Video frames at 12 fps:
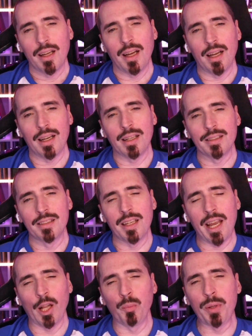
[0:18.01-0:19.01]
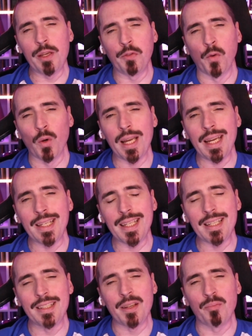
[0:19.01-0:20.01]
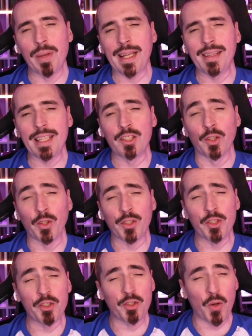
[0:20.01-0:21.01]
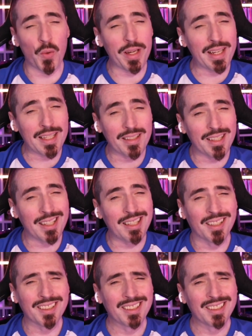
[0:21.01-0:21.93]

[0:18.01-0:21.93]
and LP4 Hades make these look so easy.